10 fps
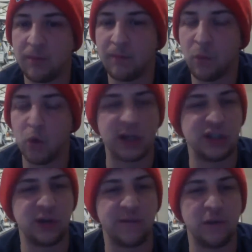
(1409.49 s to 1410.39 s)
mortgage
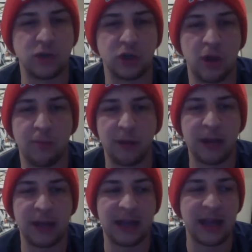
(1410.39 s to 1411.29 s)
your future on
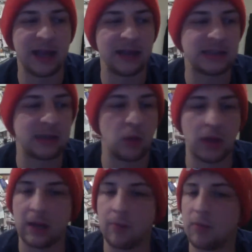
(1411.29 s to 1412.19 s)
bringing in someone
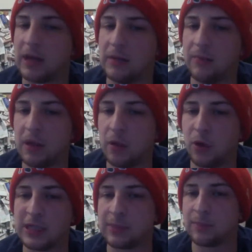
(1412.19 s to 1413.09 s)
like a Bradley Beal who
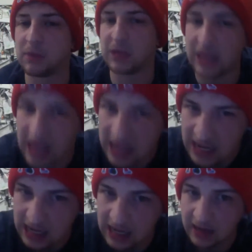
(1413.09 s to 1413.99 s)
hasn't
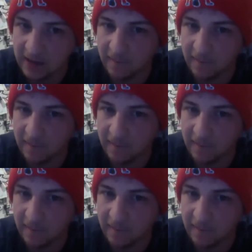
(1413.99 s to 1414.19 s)
played